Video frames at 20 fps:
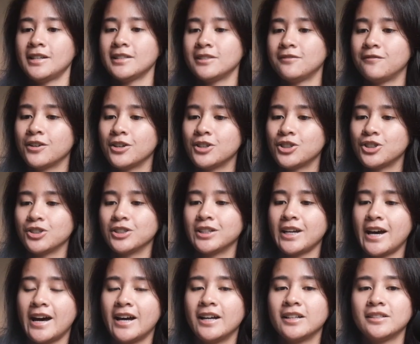This version
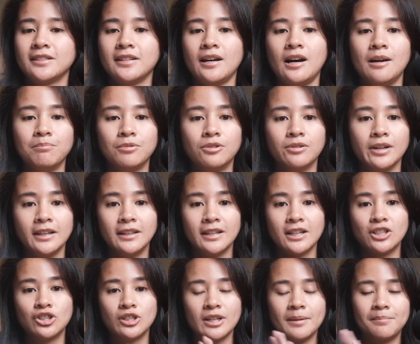has the
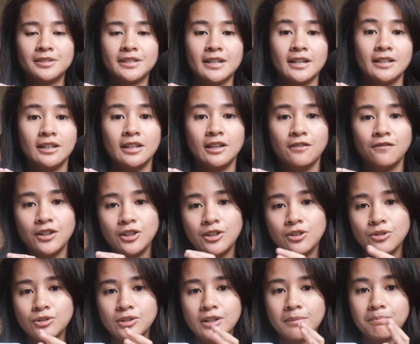upgraded chipset, giving
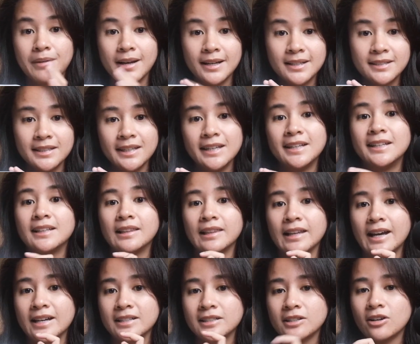you the best in
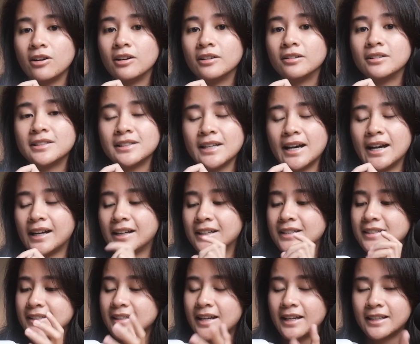class color
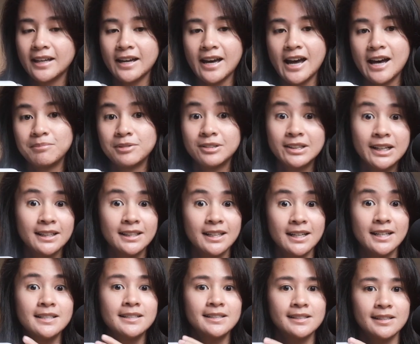science that Amaran
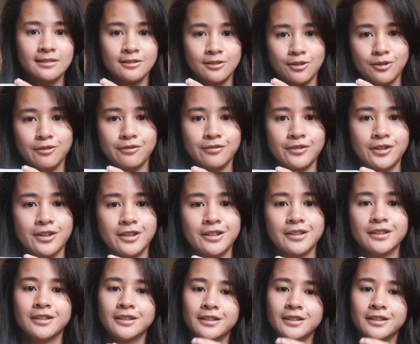is known for.